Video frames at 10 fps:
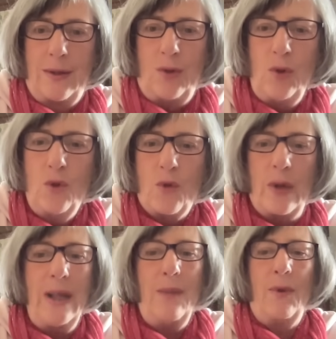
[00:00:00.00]
new
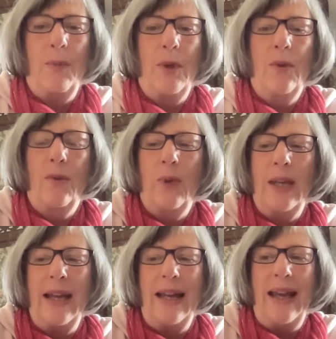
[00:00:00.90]
dreams because we
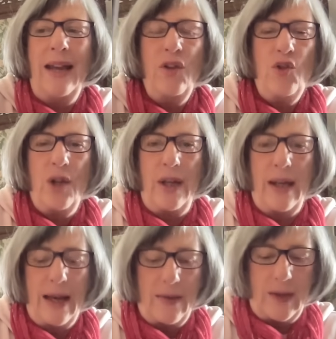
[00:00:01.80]
get energy
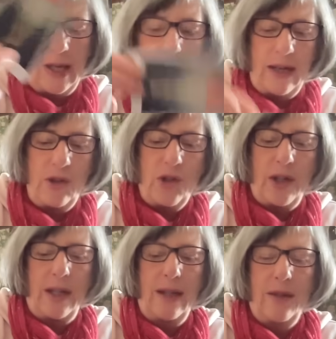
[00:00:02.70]
and the
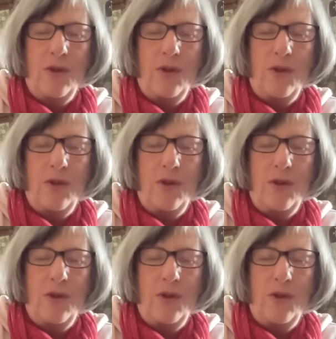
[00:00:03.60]
energy